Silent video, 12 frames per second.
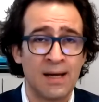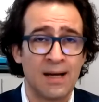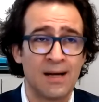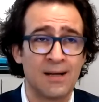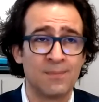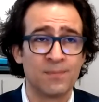
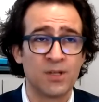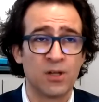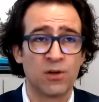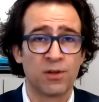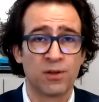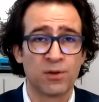Um, you
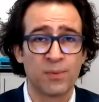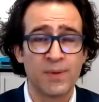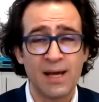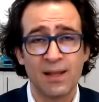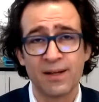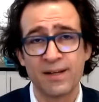know the, the
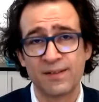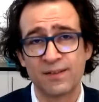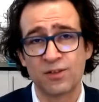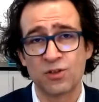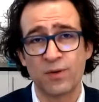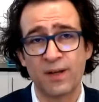reality is
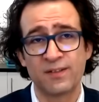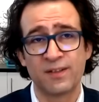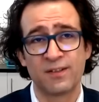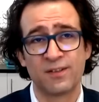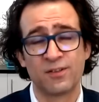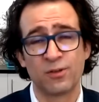the stress
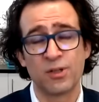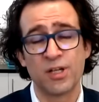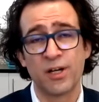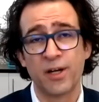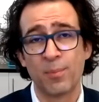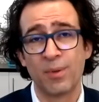test has only
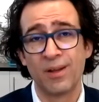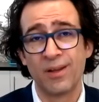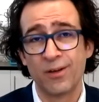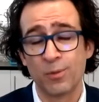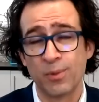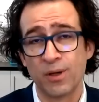gone up a
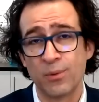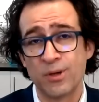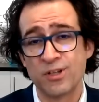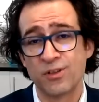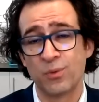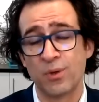little bit,
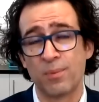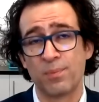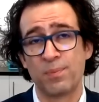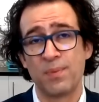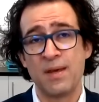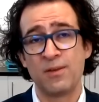which is
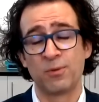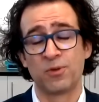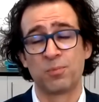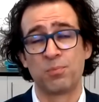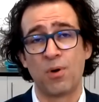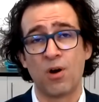what
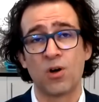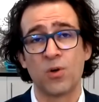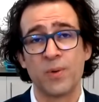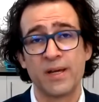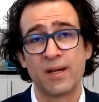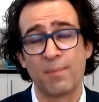people's
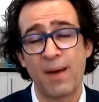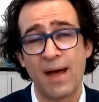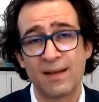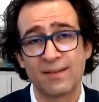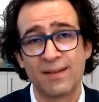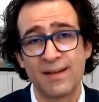borrowing
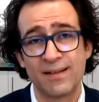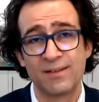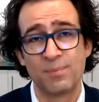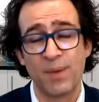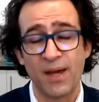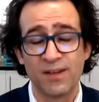capacity
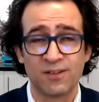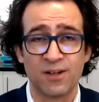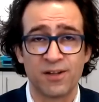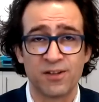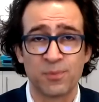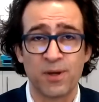is based
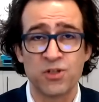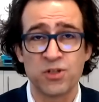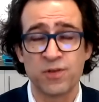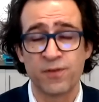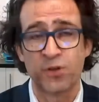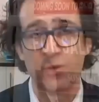on, especially if you're